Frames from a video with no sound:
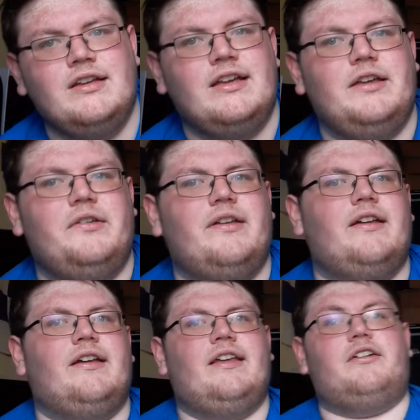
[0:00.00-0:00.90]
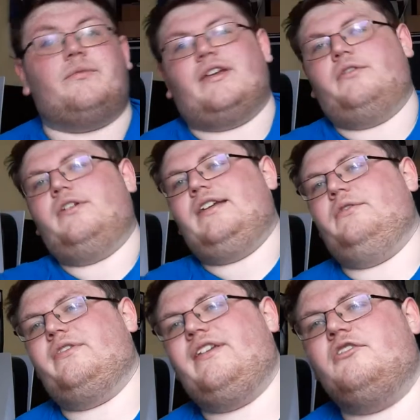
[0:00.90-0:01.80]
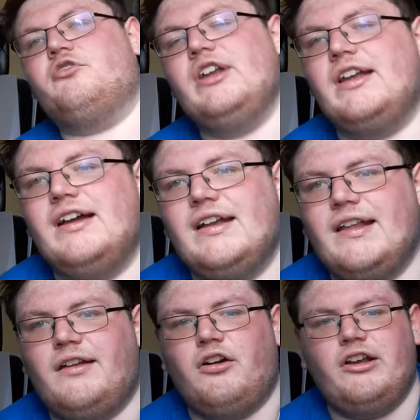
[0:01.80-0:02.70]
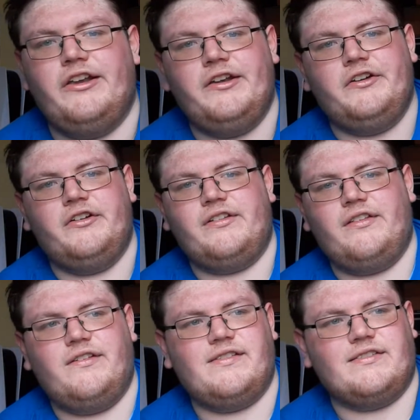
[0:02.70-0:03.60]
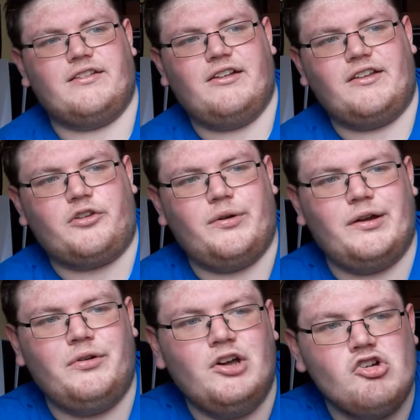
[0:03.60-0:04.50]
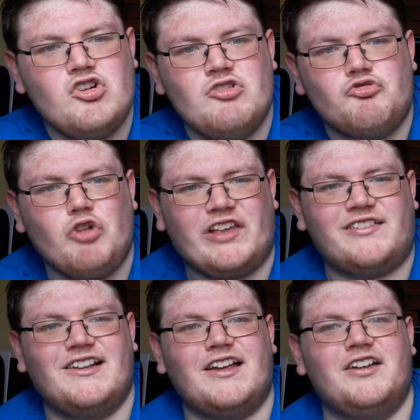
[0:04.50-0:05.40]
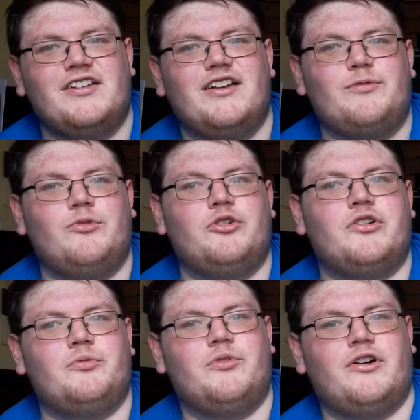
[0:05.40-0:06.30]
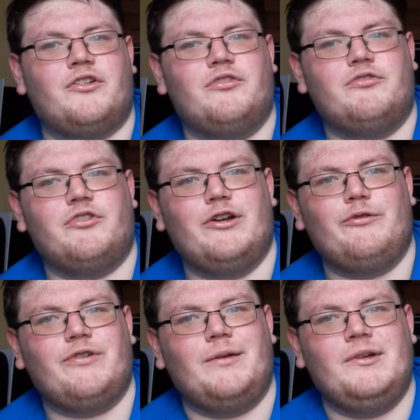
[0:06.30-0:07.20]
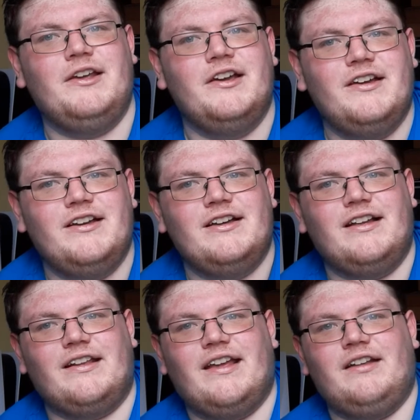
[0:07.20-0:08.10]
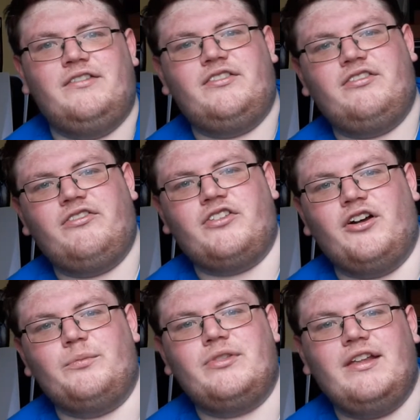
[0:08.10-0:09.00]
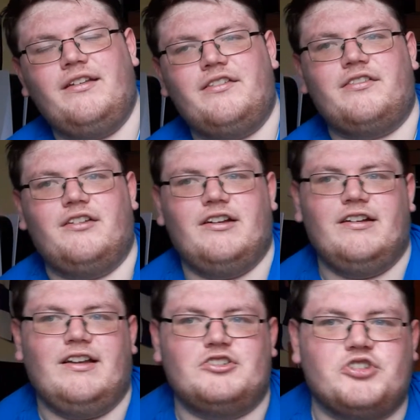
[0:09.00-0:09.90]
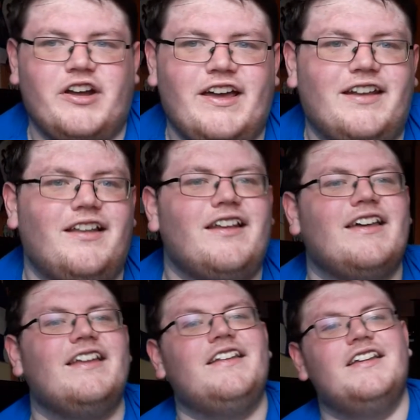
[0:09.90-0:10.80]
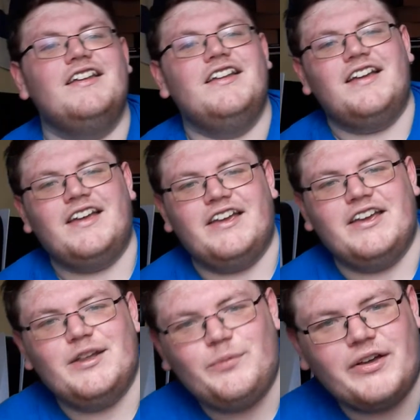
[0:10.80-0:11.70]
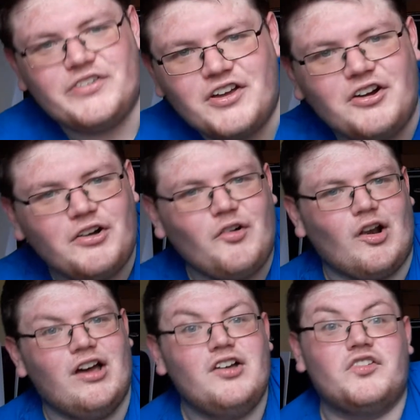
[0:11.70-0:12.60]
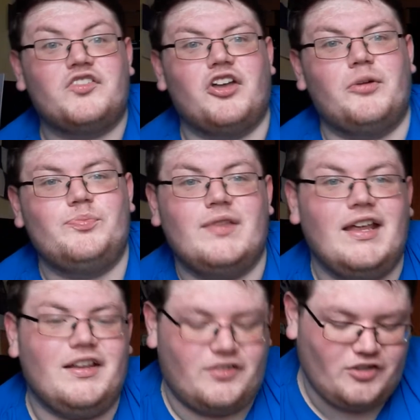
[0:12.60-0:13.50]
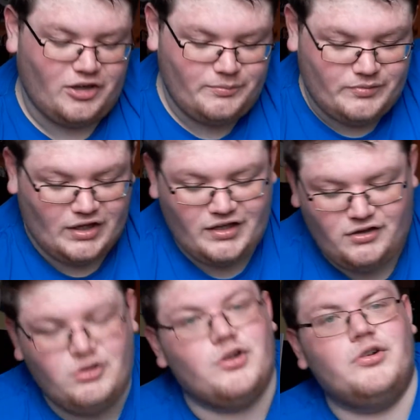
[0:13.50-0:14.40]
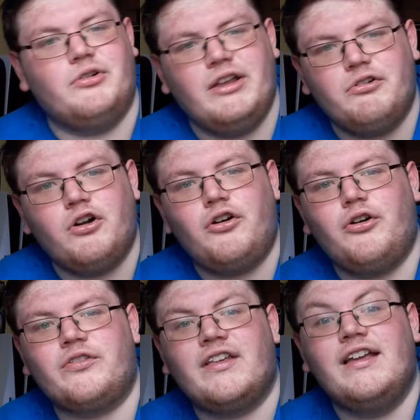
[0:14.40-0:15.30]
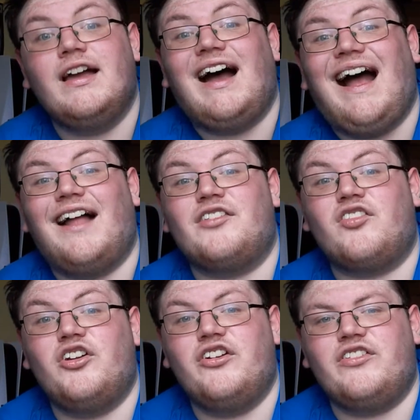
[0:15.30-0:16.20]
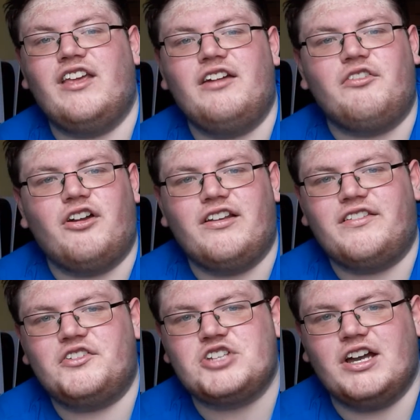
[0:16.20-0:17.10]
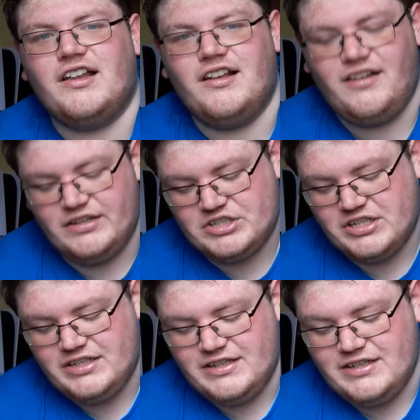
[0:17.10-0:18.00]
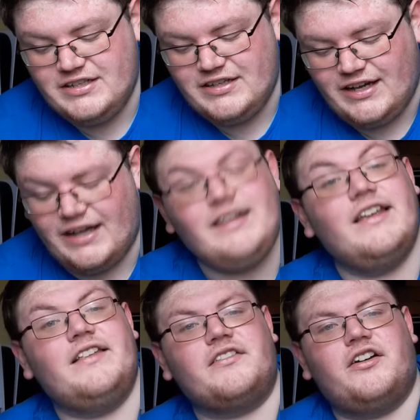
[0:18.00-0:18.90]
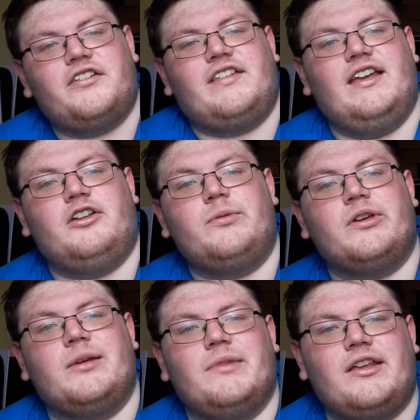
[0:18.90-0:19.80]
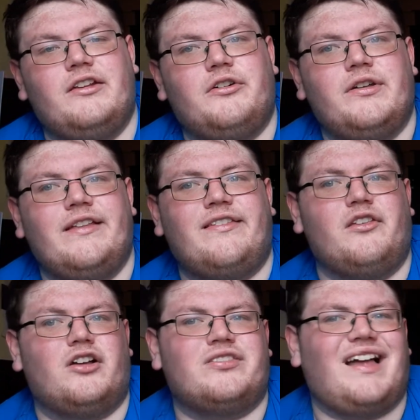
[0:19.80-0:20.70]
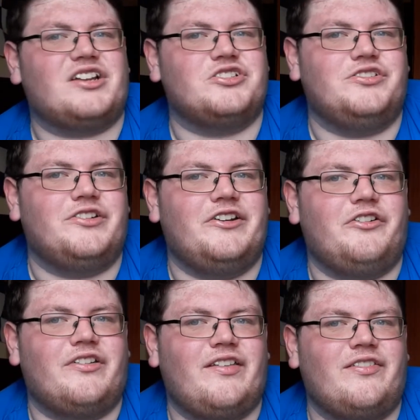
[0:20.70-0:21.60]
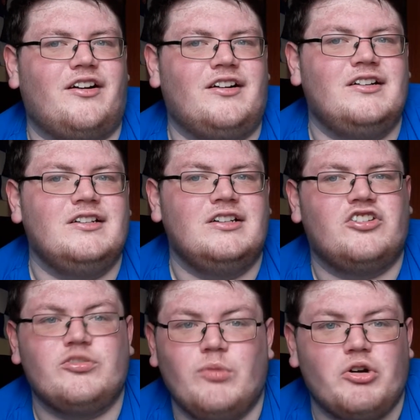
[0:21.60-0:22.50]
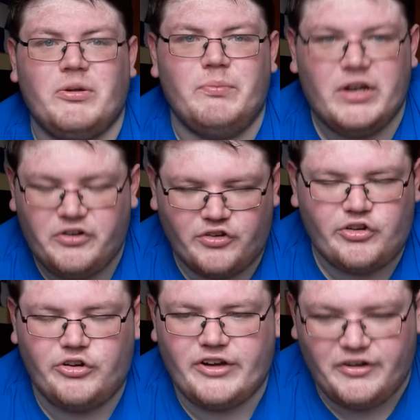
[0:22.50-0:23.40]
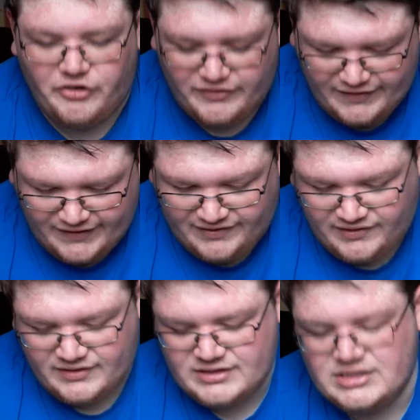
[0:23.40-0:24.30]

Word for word: he. Uh, he comes out, he was in the ring, and then all you hear is the lights go out wrestling has more than one royal family. And then something's uh, adrenaline in my soul. Something, something, Cody Rhodes answered Seth Rollins' challenge. And he's got his AW gimmick, you know, it's not dashing Cody Rhodes, it's not smoke and mirrors Cody Rhodes, it's